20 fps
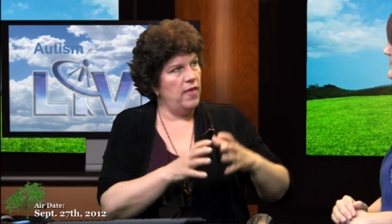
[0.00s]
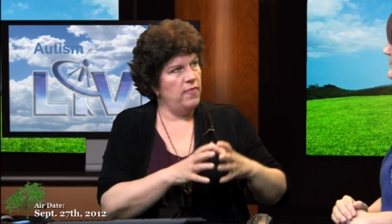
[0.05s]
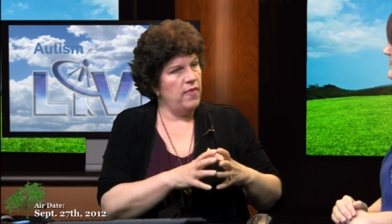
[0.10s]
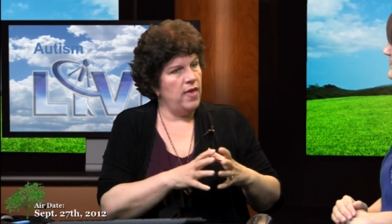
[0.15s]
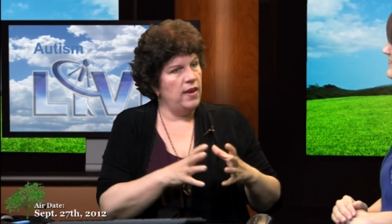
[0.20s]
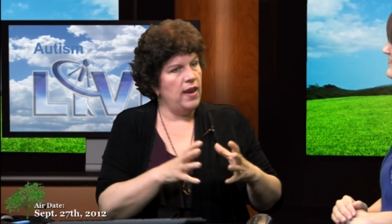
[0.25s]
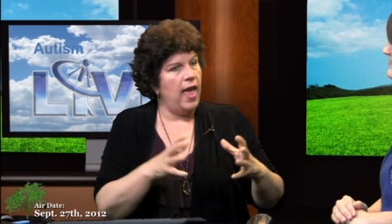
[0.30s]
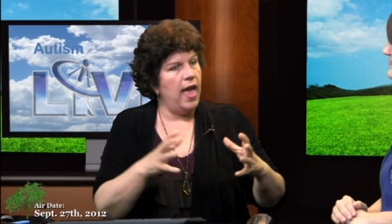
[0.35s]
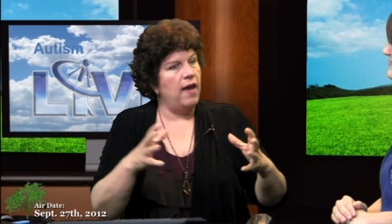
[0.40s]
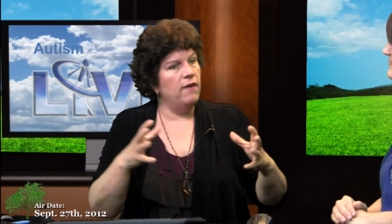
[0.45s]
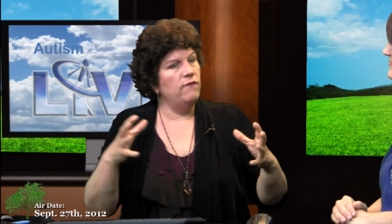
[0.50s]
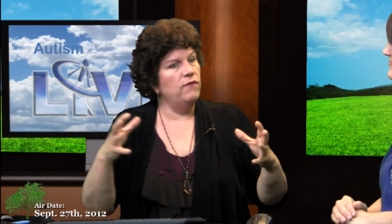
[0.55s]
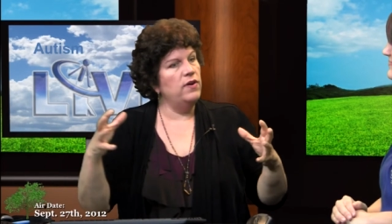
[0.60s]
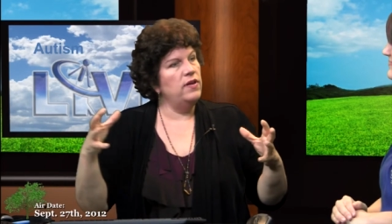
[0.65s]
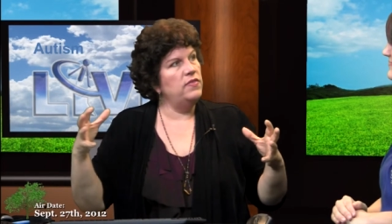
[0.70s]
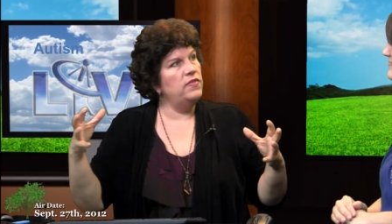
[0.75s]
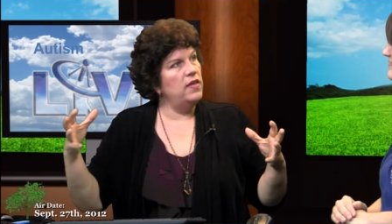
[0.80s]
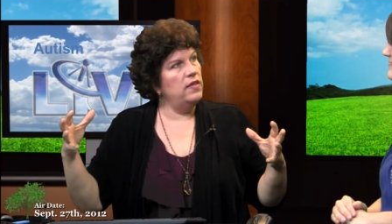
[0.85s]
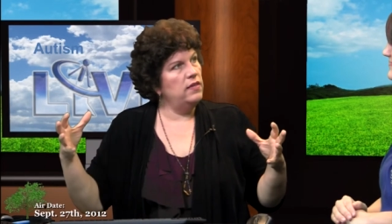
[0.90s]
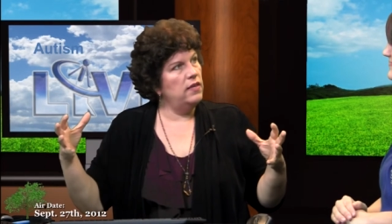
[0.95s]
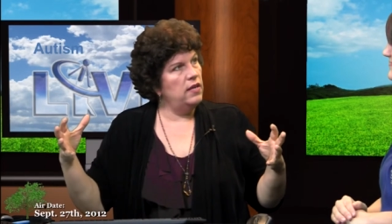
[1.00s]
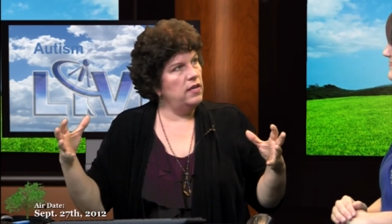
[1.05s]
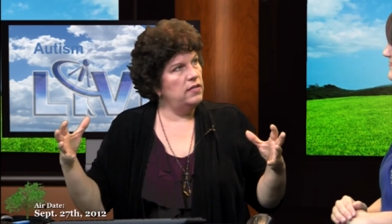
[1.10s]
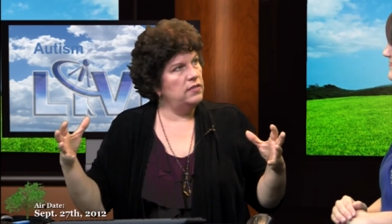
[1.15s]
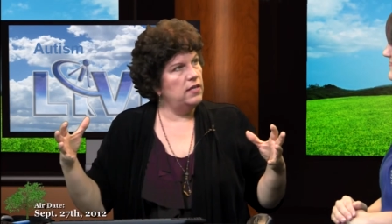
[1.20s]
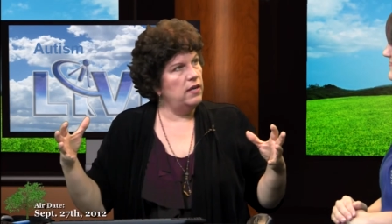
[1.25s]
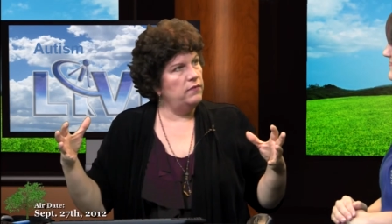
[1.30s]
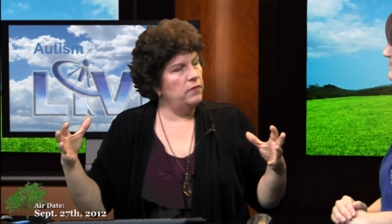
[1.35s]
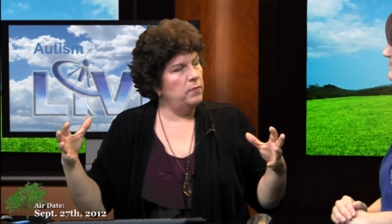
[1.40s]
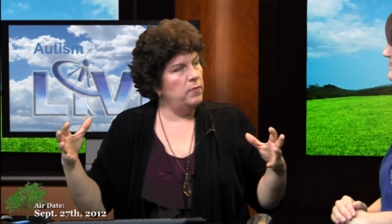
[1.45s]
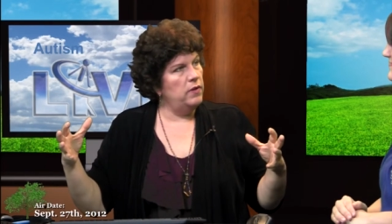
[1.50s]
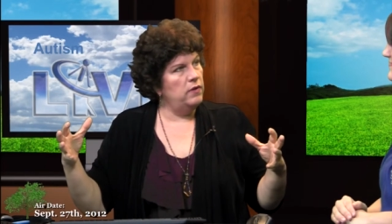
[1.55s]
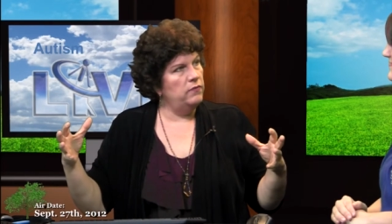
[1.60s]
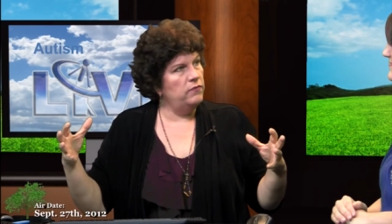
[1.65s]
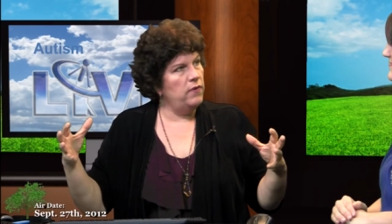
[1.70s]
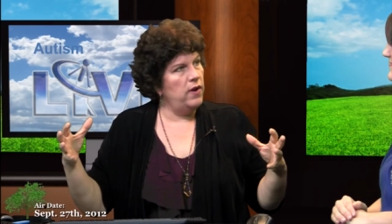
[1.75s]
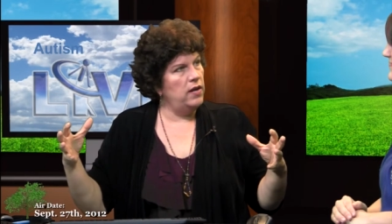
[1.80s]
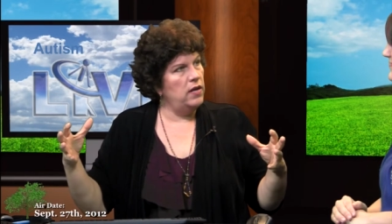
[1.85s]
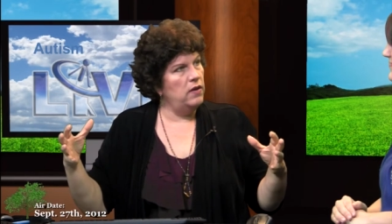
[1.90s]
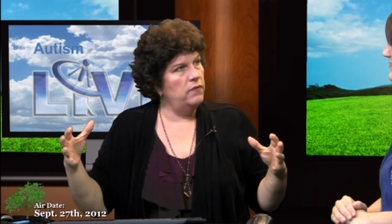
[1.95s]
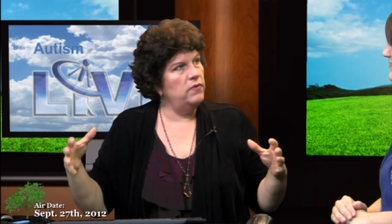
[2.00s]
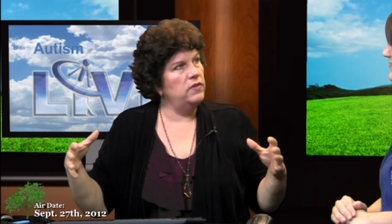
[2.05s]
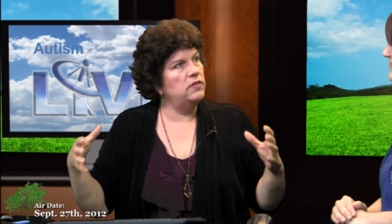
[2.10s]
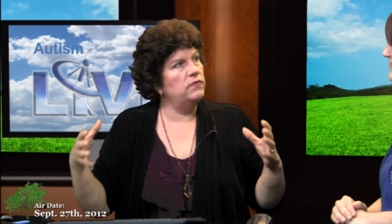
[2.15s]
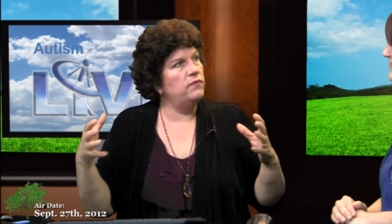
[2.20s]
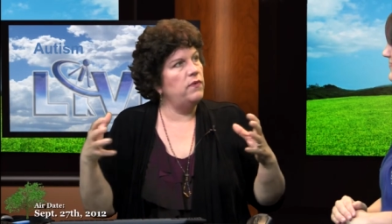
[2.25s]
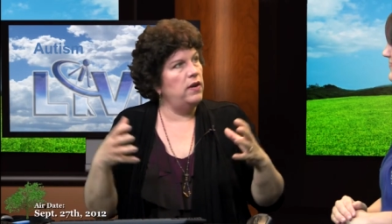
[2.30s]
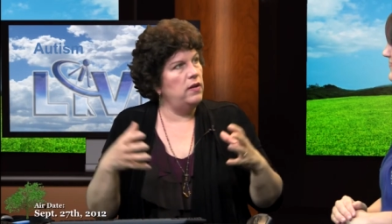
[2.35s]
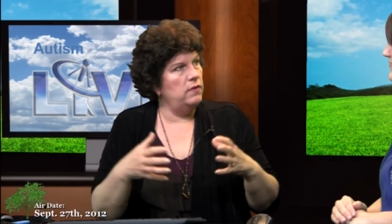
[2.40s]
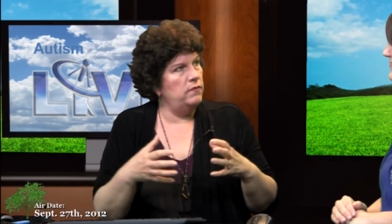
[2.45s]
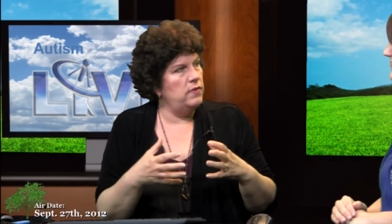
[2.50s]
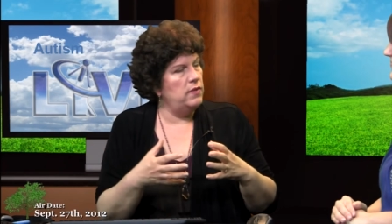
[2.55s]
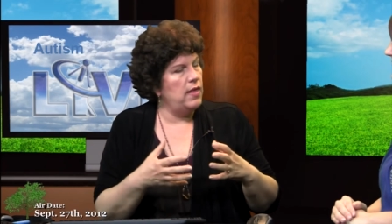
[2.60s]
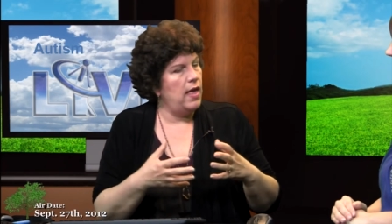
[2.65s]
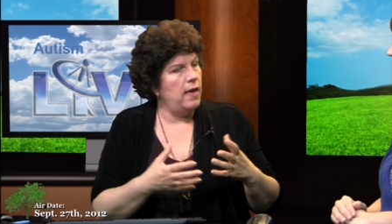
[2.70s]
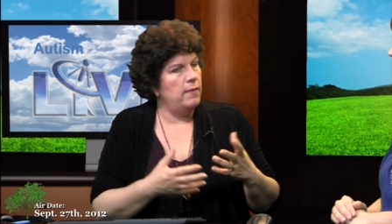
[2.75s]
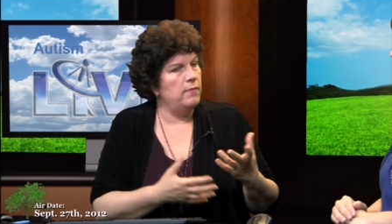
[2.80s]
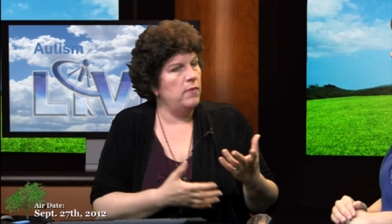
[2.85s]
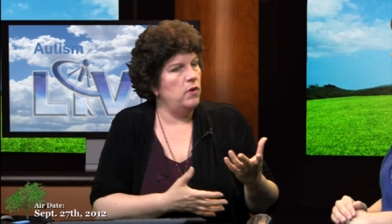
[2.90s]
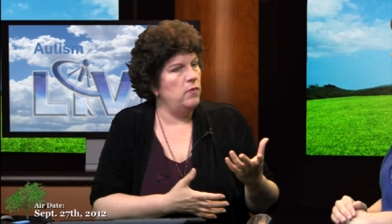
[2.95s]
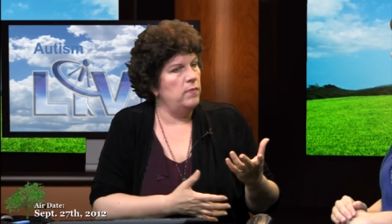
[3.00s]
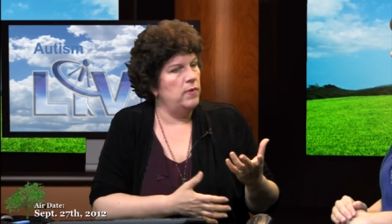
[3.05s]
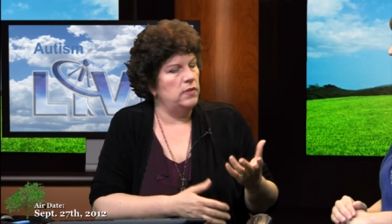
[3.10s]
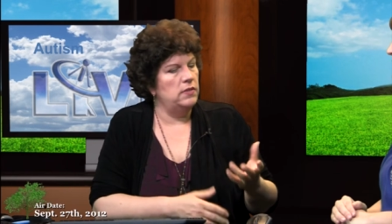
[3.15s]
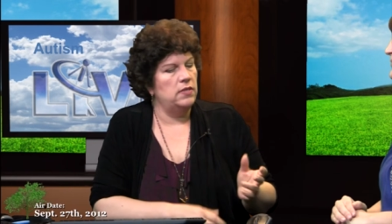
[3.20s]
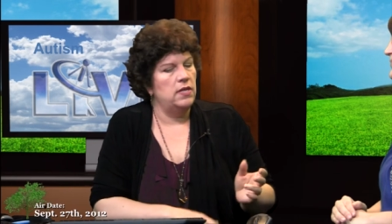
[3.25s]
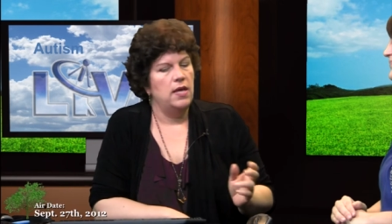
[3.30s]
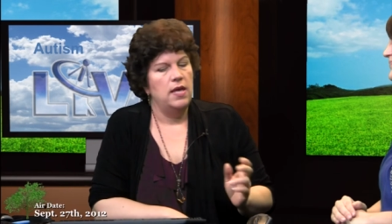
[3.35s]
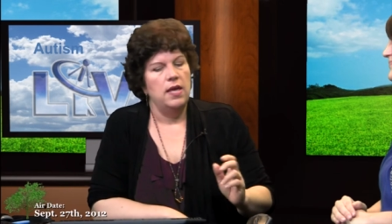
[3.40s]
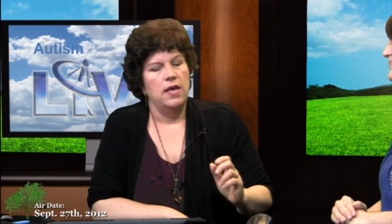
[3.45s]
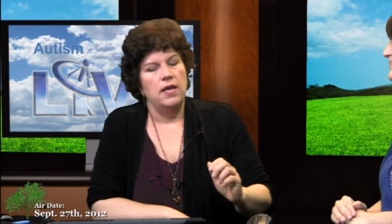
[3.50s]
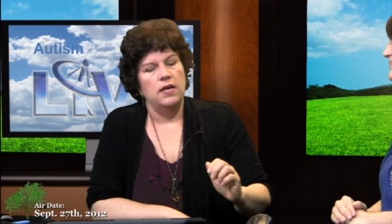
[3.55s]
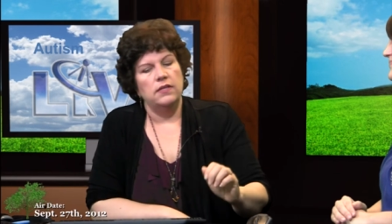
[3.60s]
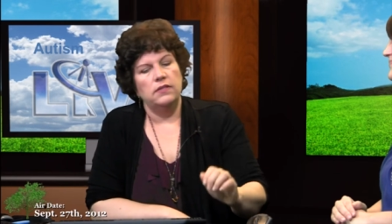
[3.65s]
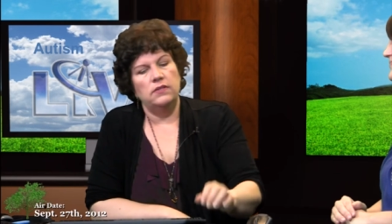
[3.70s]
and mm-hmm. then everything that he's ever been afraid of, he's afraid of in that yeah. moment. Mm -hmm.